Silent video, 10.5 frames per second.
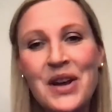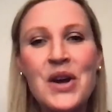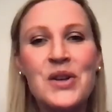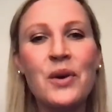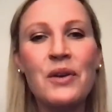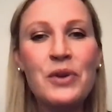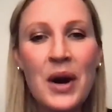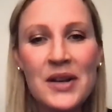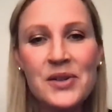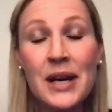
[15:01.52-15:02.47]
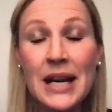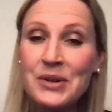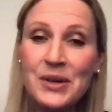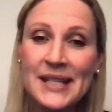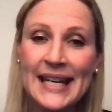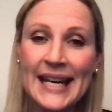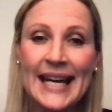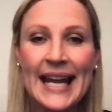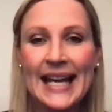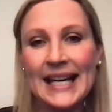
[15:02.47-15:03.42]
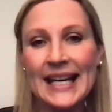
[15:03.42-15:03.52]
So if you guys are interested
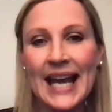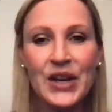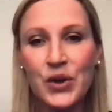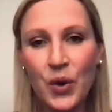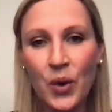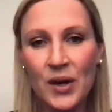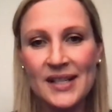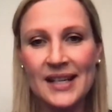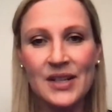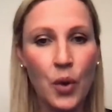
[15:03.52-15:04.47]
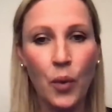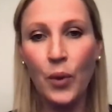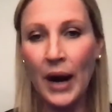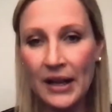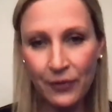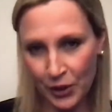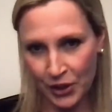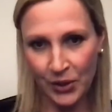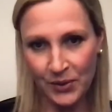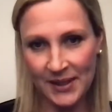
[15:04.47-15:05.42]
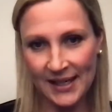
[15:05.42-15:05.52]
in getting your horses ready for
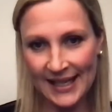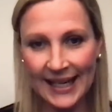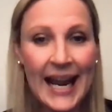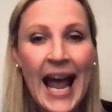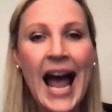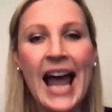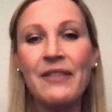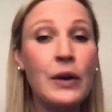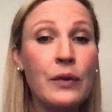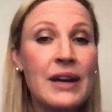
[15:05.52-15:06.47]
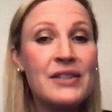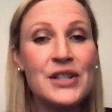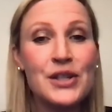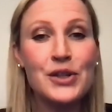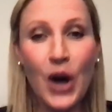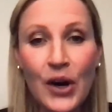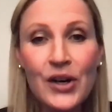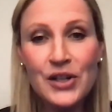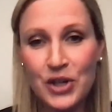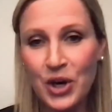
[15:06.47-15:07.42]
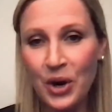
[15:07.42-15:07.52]
show season, if you've even
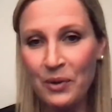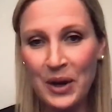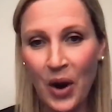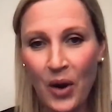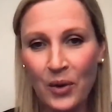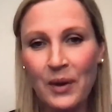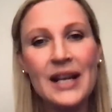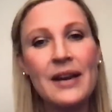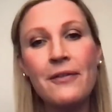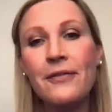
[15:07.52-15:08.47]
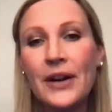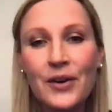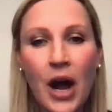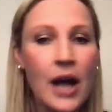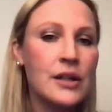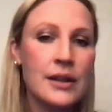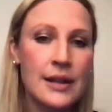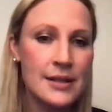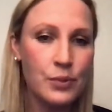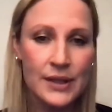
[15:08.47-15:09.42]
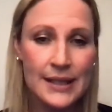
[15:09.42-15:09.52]
started showing already, fear not,
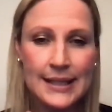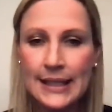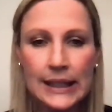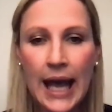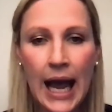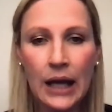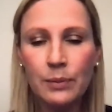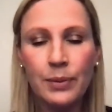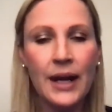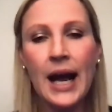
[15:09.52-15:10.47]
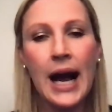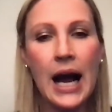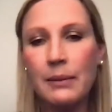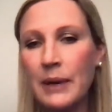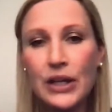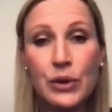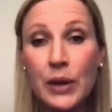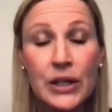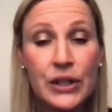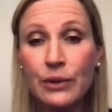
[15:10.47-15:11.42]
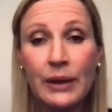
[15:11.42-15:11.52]
this will still help. And you
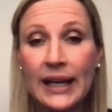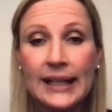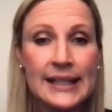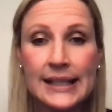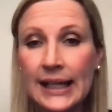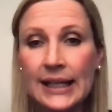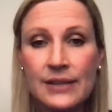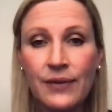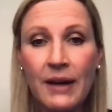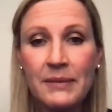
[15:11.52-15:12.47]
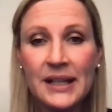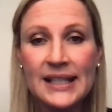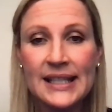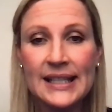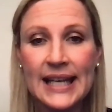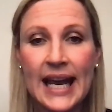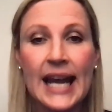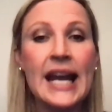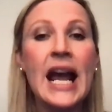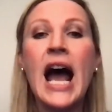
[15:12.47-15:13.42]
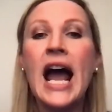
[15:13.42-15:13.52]
can do it in as little as 5 minutes a
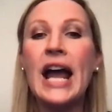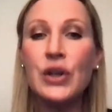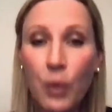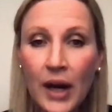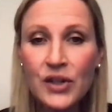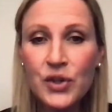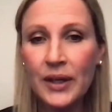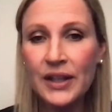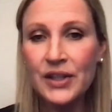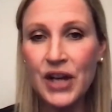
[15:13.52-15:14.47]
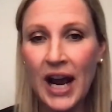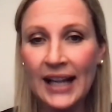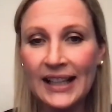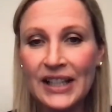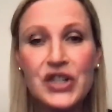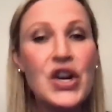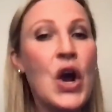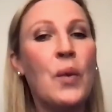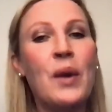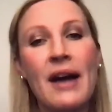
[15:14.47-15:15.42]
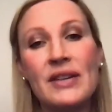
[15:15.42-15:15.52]
day. And you want to join the challenge.
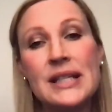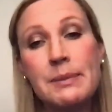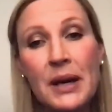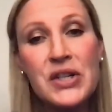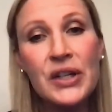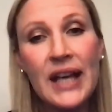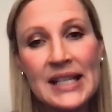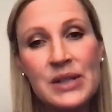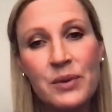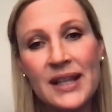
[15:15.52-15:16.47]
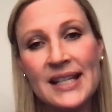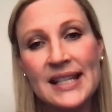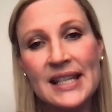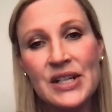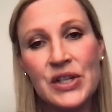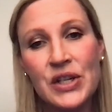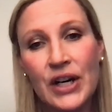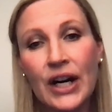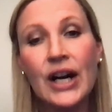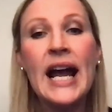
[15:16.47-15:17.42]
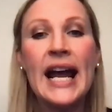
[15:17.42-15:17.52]
We have a special guest with us this
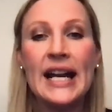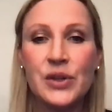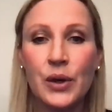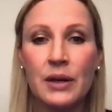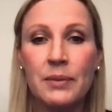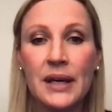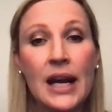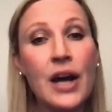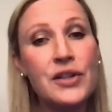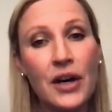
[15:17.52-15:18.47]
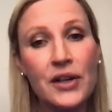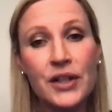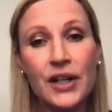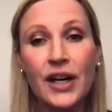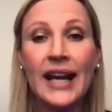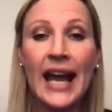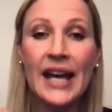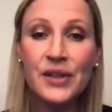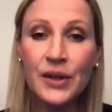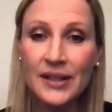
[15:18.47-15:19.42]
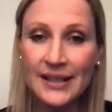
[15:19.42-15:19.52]
year. It's going to be Dr.
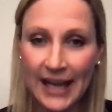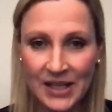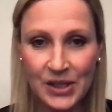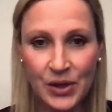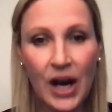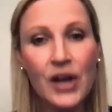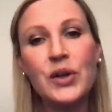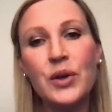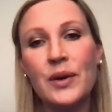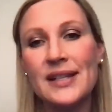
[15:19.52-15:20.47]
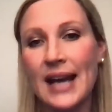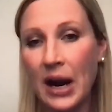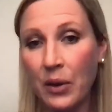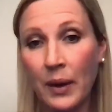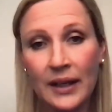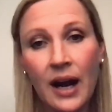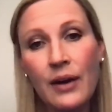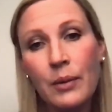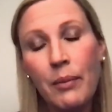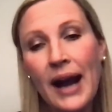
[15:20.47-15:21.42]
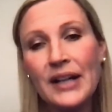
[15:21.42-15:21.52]
Kendall Dykstra, who is an equine
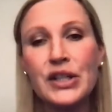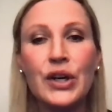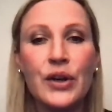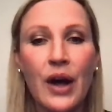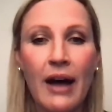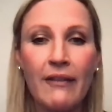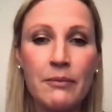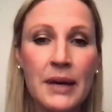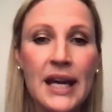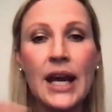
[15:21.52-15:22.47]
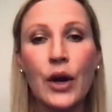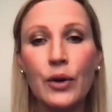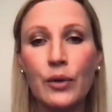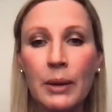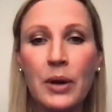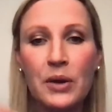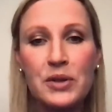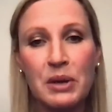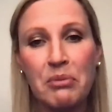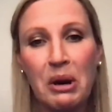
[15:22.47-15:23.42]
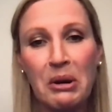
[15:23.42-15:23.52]
chiropractor. You'll have me, group
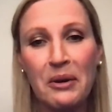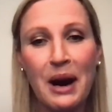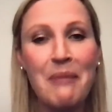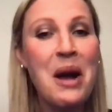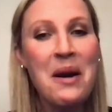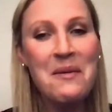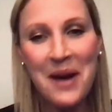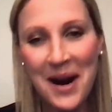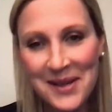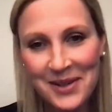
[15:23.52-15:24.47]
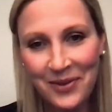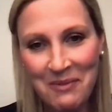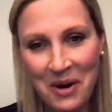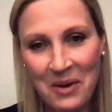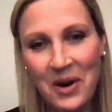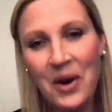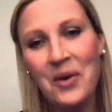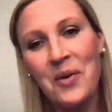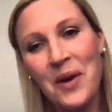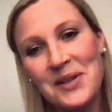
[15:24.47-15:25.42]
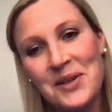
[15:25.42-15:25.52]
coaching program, prizes from Haute
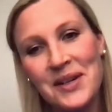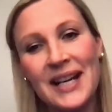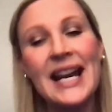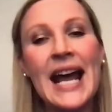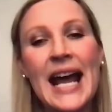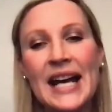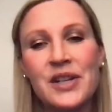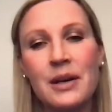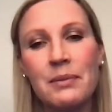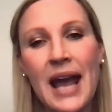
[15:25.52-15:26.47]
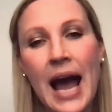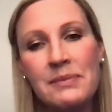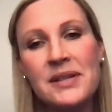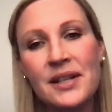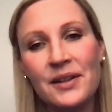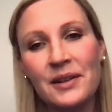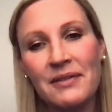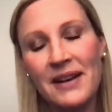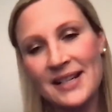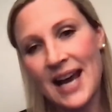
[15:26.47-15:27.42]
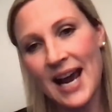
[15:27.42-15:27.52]
Equestrian. It's going to be absolutely
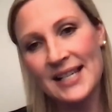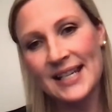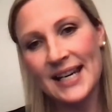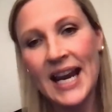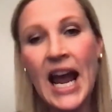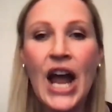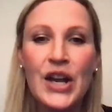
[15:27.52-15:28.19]
fantastic.